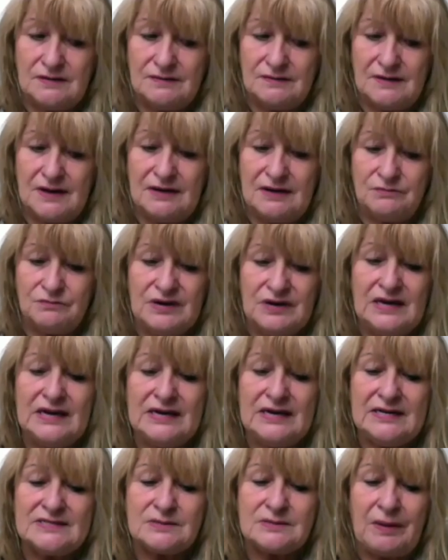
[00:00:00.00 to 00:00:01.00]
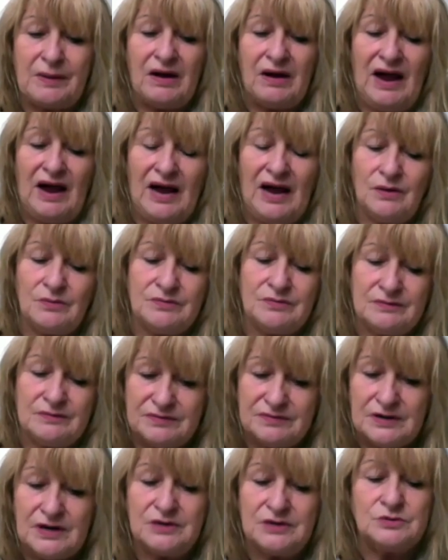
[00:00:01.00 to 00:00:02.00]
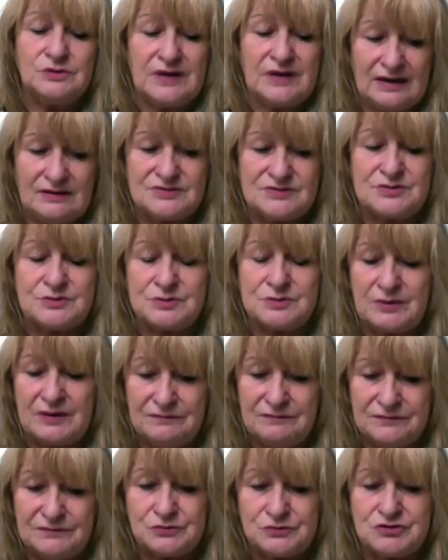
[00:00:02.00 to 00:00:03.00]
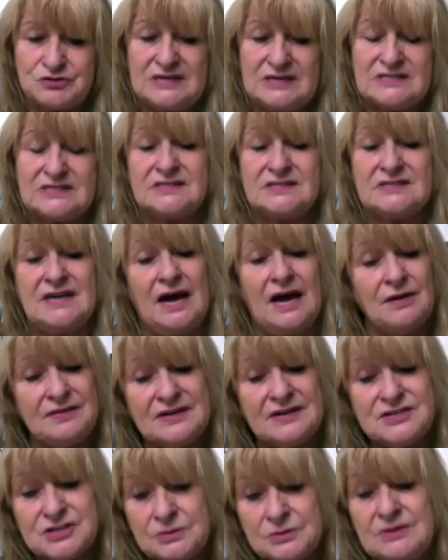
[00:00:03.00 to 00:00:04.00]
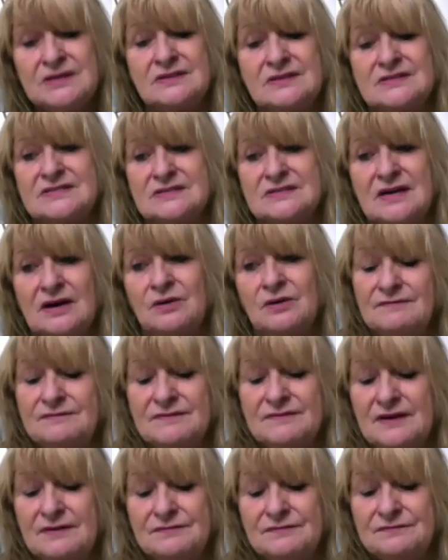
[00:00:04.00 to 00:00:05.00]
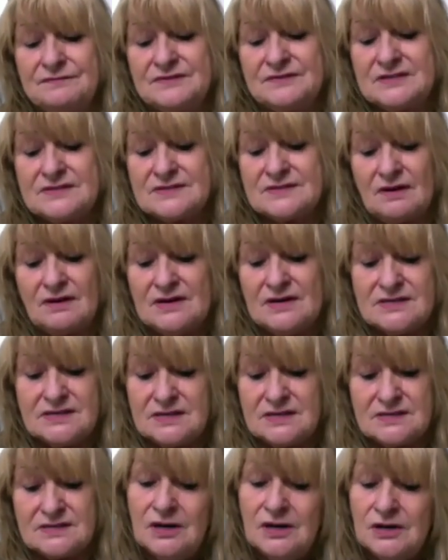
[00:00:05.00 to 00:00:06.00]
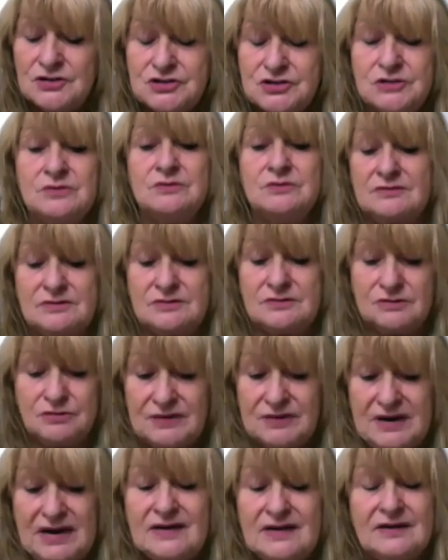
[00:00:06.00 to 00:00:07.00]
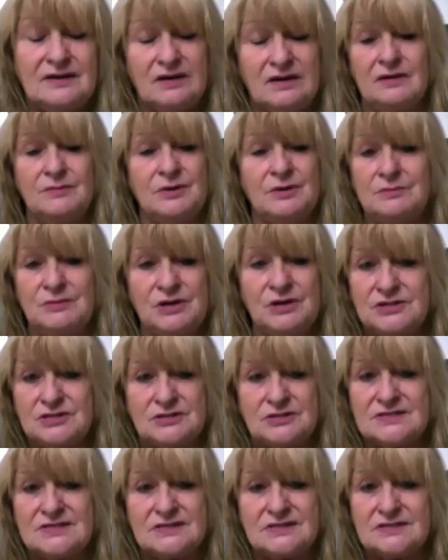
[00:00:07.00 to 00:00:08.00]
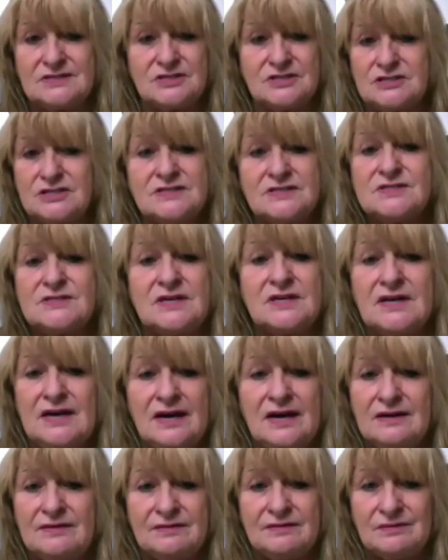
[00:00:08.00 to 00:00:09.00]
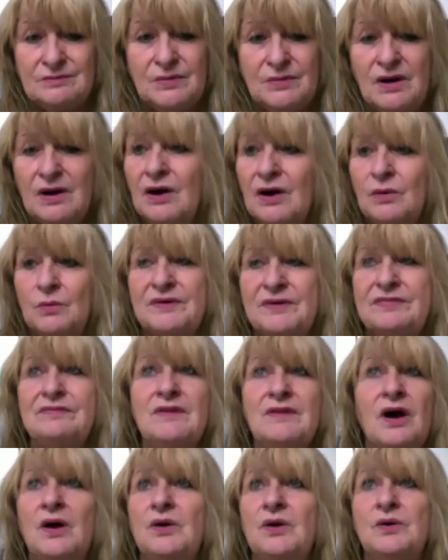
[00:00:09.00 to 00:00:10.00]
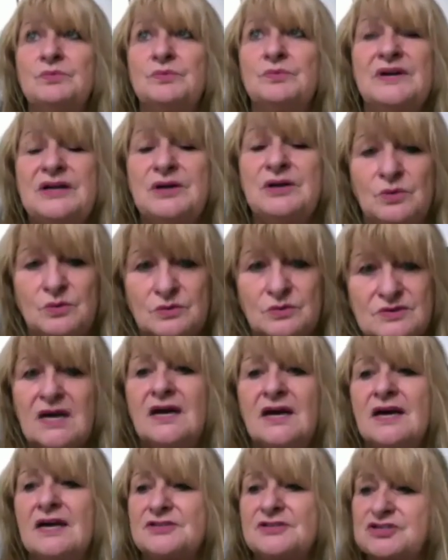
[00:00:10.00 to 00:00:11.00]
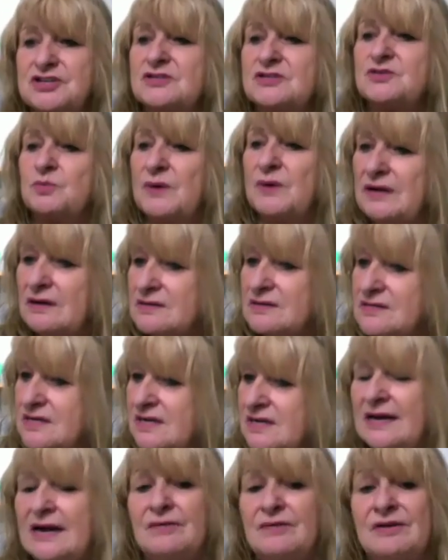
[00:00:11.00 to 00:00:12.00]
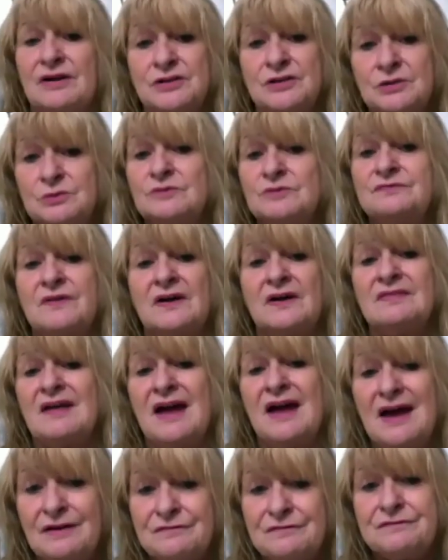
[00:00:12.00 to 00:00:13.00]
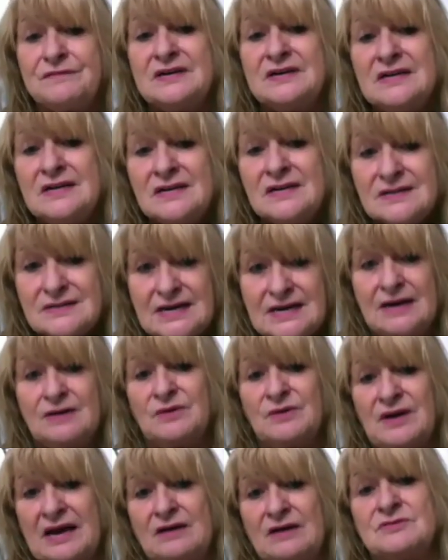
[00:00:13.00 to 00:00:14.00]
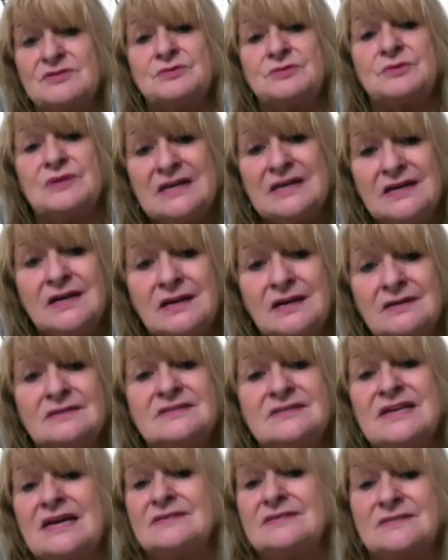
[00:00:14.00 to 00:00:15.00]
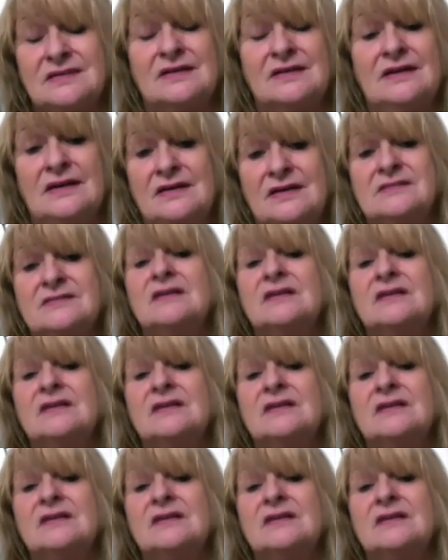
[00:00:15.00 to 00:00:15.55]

It really is about how the local councils were infiltrated and how they're doing this now. They've decided to create climate emergencies, to just declare them with no recourse. It's just, we are declaring, and you will find that every town council in England has declared